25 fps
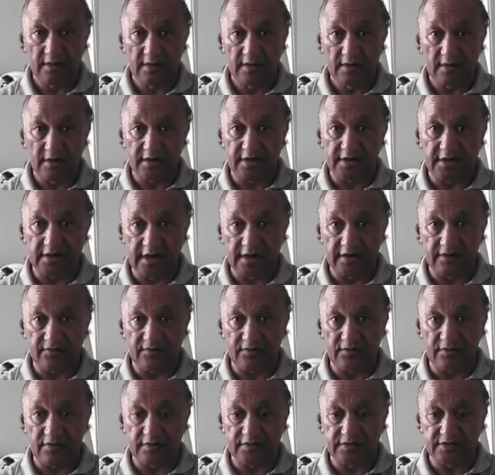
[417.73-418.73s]
on a native
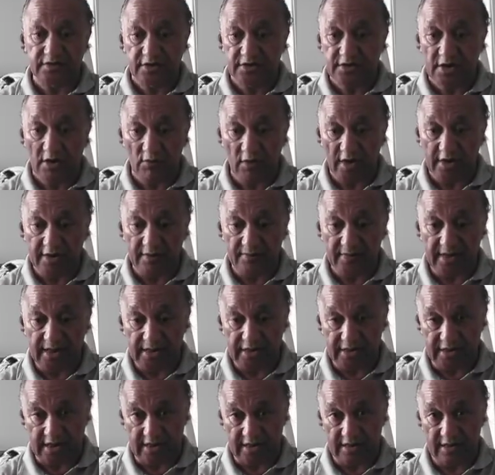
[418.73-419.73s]
court, you don't want to
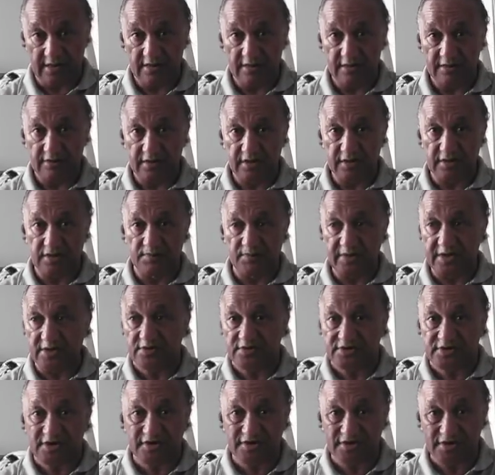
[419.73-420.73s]
be there
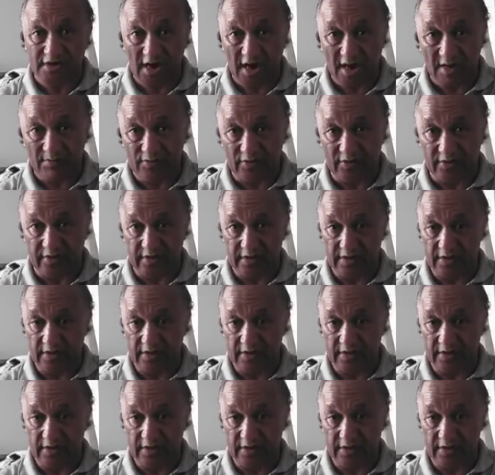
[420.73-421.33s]
because it's Ngāpuhi.